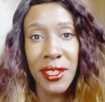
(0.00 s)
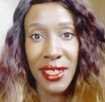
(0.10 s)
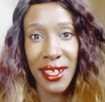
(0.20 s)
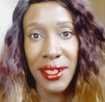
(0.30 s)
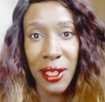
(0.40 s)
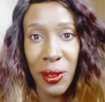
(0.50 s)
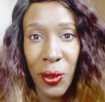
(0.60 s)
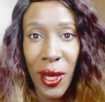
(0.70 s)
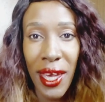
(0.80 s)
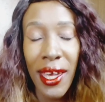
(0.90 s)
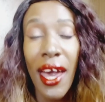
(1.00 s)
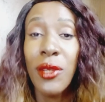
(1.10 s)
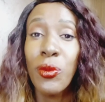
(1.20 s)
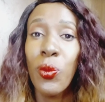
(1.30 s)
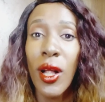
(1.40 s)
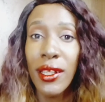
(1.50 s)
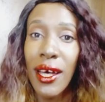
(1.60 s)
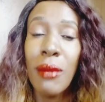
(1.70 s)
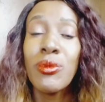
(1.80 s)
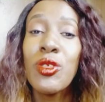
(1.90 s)
is Naninga Koe and
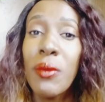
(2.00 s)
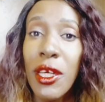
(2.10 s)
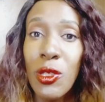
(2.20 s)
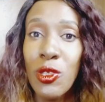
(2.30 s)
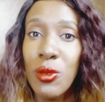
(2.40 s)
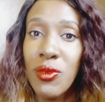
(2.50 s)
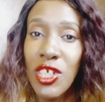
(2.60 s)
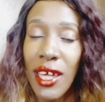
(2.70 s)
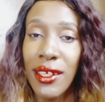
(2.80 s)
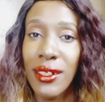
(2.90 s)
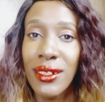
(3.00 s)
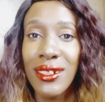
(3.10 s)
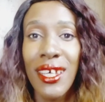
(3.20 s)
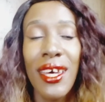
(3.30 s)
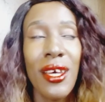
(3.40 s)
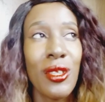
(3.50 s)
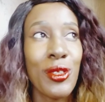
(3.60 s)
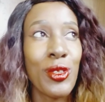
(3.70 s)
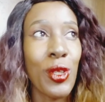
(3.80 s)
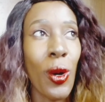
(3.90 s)
welcome to my YouTube channel.
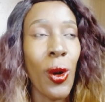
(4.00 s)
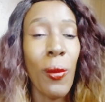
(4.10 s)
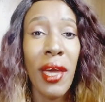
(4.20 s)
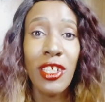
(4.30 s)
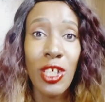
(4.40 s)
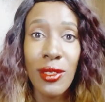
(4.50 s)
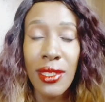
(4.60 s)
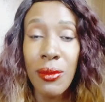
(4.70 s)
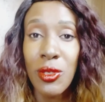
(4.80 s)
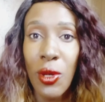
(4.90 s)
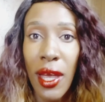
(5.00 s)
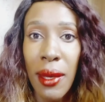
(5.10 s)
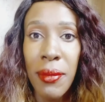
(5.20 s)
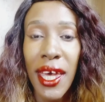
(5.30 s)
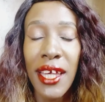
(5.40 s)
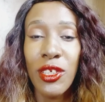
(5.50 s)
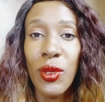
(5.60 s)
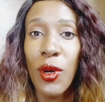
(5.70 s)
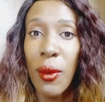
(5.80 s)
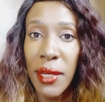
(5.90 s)
So make sure you subscribe and
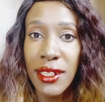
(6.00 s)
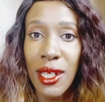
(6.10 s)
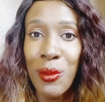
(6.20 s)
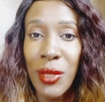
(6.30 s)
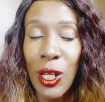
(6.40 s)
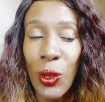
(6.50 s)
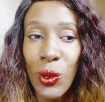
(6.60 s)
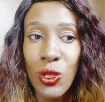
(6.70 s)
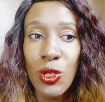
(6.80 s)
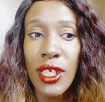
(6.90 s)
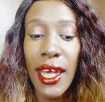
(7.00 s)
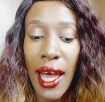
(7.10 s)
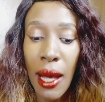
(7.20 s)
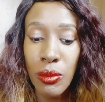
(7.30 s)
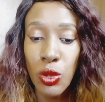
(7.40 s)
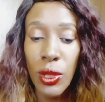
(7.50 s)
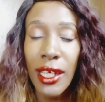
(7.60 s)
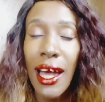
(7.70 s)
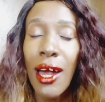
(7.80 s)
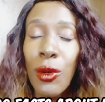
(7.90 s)
you comment down below. Today I'm
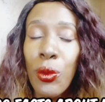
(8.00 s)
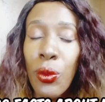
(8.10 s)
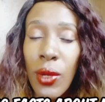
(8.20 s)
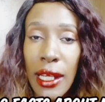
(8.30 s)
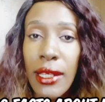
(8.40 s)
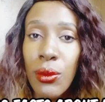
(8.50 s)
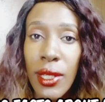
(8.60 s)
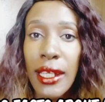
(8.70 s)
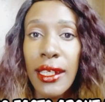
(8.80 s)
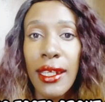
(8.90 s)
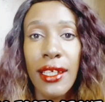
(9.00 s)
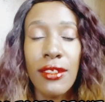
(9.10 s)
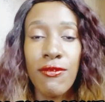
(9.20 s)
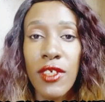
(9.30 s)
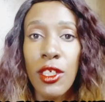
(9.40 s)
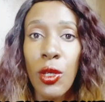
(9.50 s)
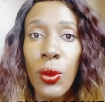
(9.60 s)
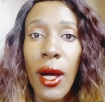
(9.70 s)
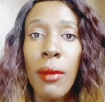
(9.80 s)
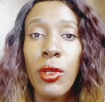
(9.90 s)
doing a really nice
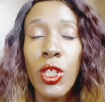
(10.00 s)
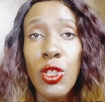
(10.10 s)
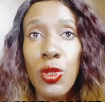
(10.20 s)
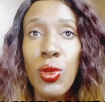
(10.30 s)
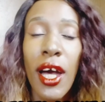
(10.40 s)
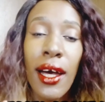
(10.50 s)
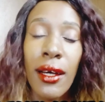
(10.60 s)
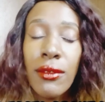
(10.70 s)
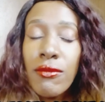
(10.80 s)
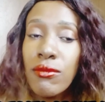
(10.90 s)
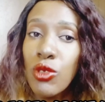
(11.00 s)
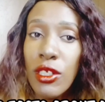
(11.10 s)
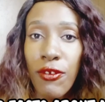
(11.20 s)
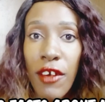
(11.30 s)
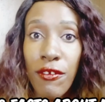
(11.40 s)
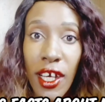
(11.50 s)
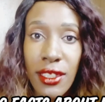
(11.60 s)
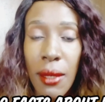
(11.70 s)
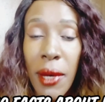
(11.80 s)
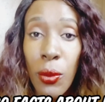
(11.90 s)
video. I'm going to do a 25
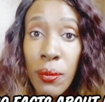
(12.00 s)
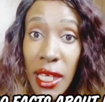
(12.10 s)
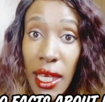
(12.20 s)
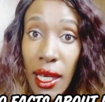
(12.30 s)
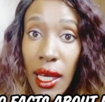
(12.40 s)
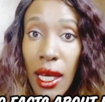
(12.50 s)
facts about me.